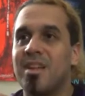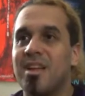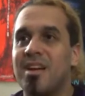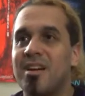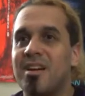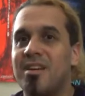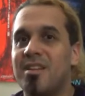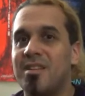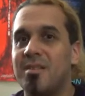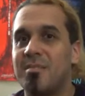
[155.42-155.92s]

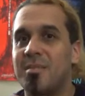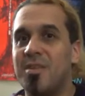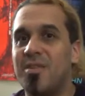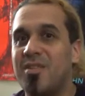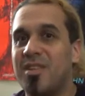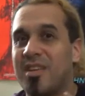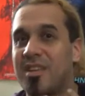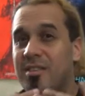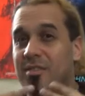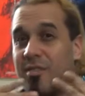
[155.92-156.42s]
uh, the
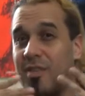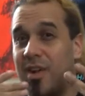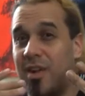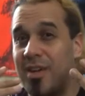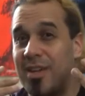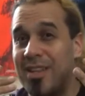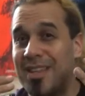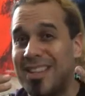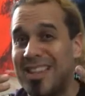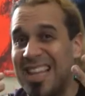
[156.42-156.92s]
music is
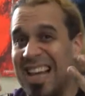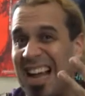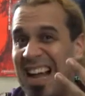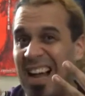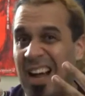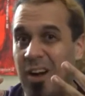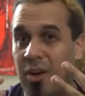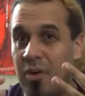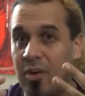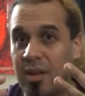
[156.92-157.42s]
very
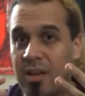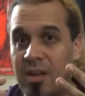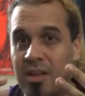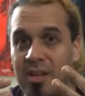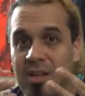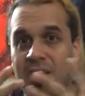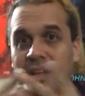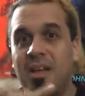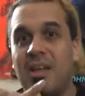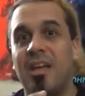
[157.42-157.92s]
loud.
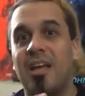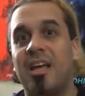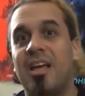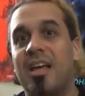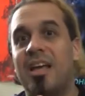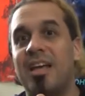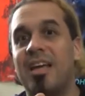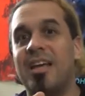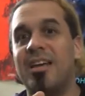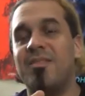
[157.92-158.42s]

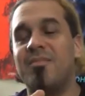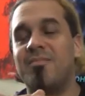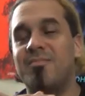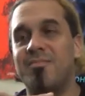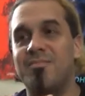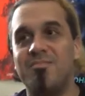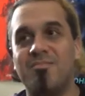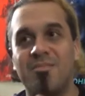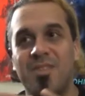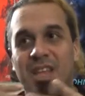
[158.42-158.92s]
It
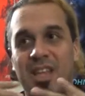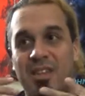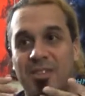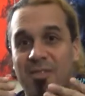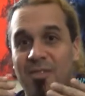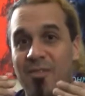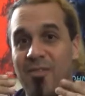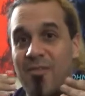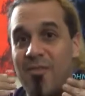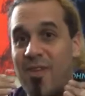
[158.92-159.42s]
is
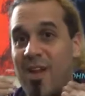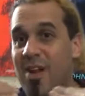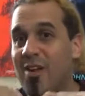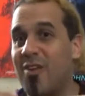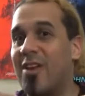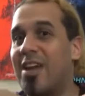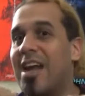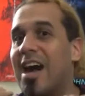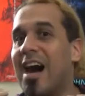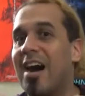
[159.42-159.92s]

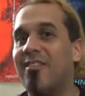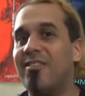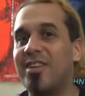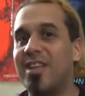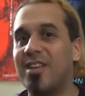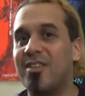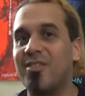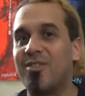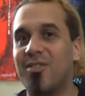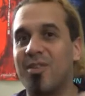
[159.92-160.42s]
very
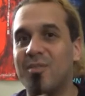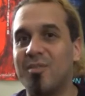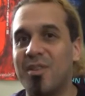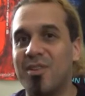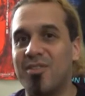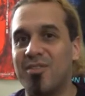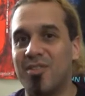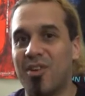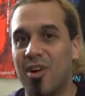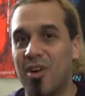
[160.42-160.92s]
obvious from the
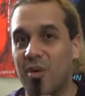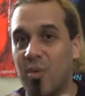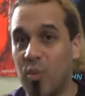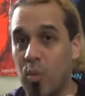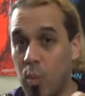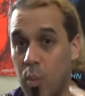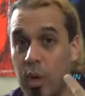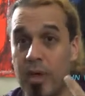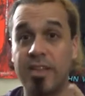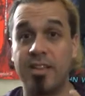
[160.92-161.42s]
start
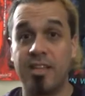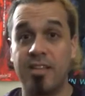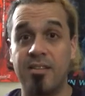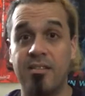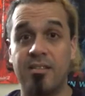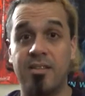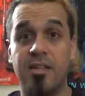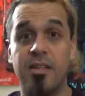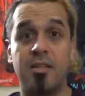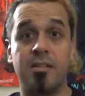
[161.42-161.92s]
what
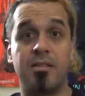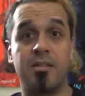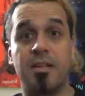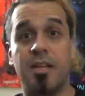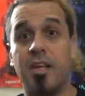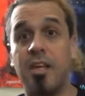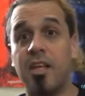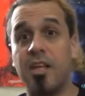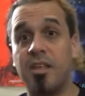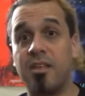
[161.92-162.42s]
this is,
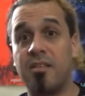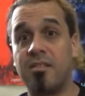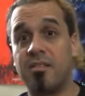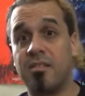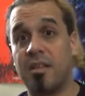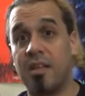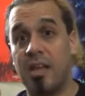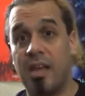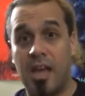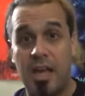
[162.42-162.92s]

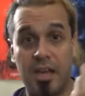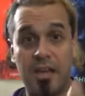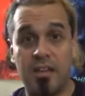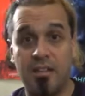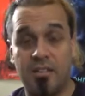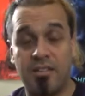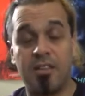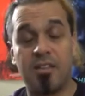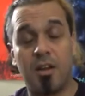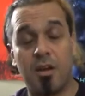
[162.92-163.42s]
is and
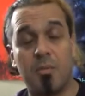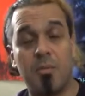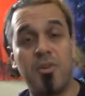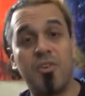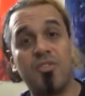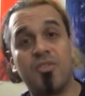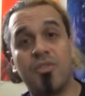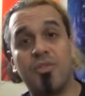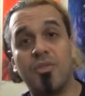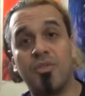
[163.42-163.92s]
it's a
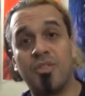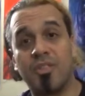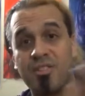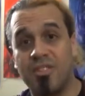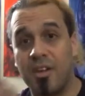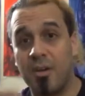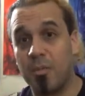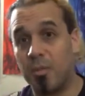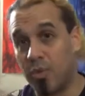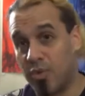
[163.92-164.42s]
commercial to
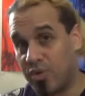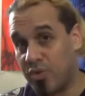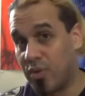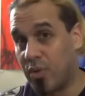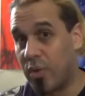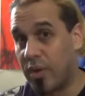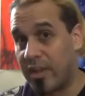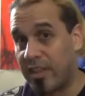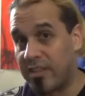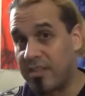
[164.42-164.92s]
sell more
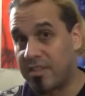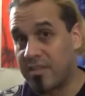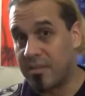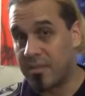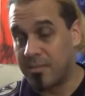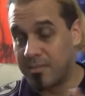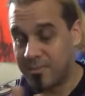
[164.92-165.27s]
toys.